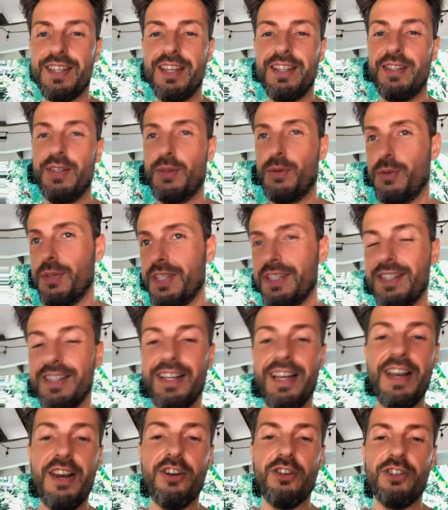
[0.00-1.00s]
and the crystal
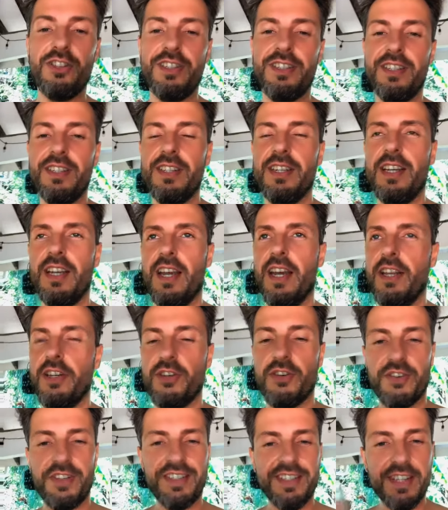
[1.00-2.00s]
energy and
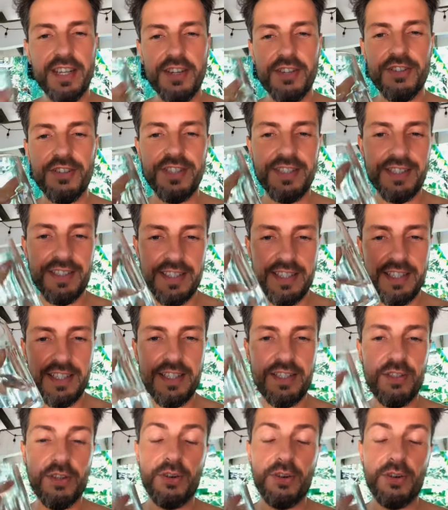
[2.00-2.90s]
your intentions in it.